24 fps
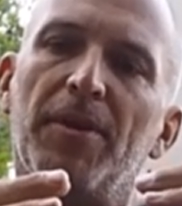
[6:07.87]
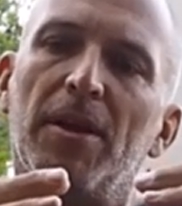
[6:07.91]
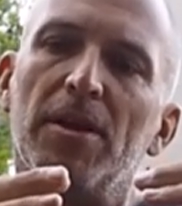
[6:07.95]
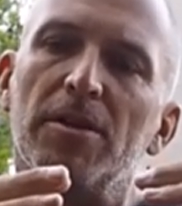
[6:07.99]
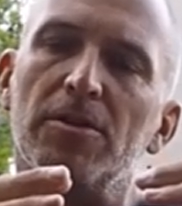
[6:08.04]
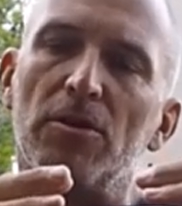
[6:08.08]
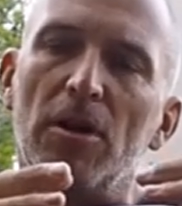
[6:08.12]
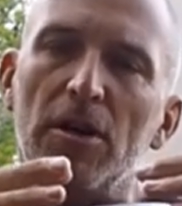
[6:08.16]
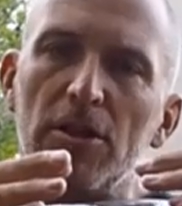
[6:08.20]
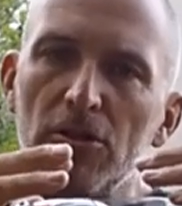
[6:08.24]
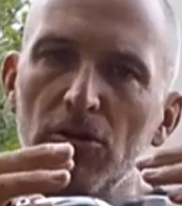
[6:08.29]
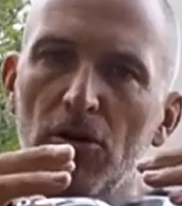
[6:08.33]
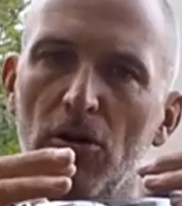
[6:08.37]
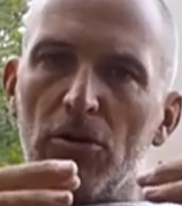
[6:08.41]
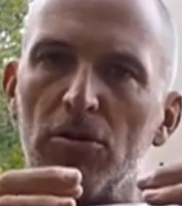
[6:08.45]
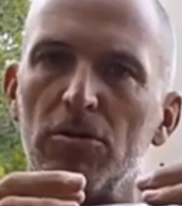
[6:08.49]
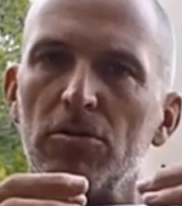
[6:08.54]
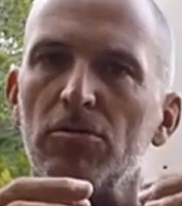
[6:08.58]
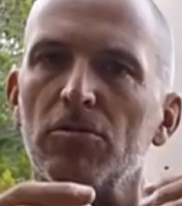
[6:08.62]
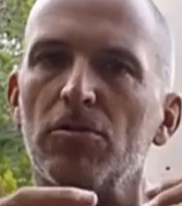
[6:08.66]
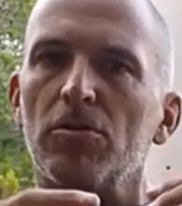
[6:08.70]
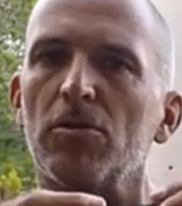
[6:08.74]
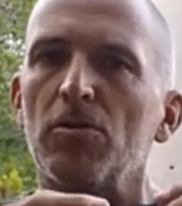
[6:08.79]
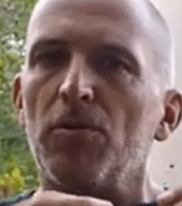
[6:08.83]
So I talked
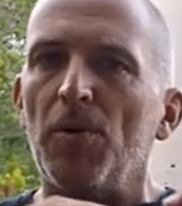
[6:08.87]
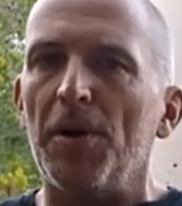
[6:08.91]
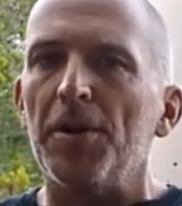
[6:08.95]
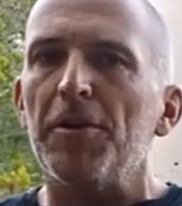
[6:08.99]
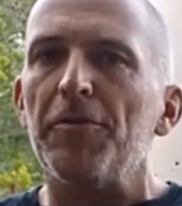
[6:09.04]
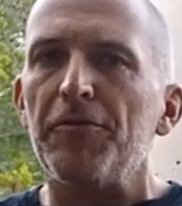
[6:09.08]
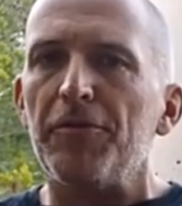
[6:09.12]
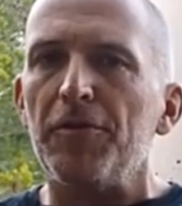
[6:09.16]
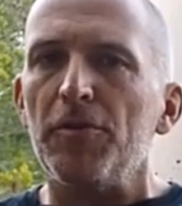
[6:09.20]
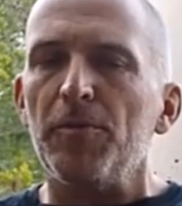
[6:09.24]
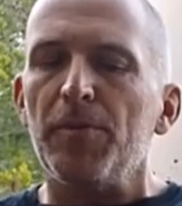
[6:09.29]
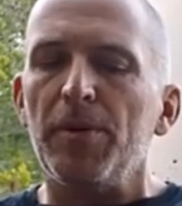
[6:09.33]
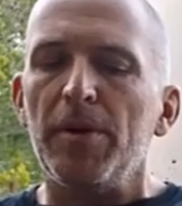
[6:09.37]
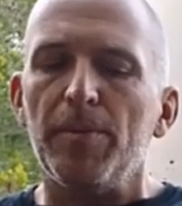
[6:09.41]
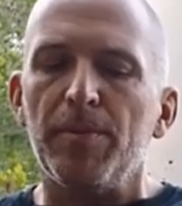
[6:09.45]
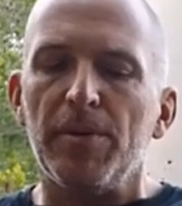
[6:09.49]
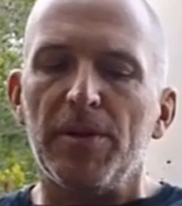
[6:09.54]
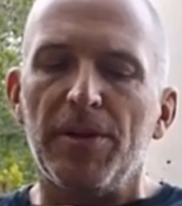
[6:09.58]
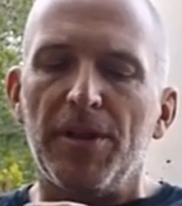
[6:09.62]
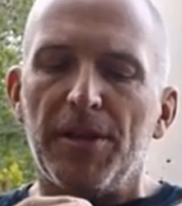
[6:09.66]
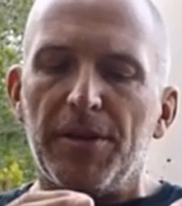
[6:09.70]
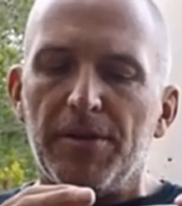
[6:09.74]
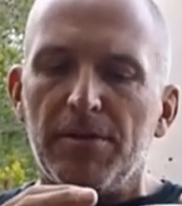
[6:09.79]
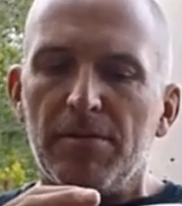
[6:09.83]
to quite a few people
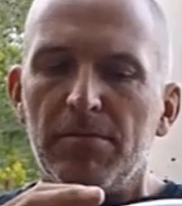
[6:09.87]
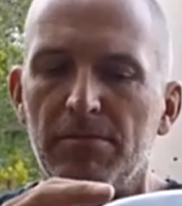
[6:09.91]
that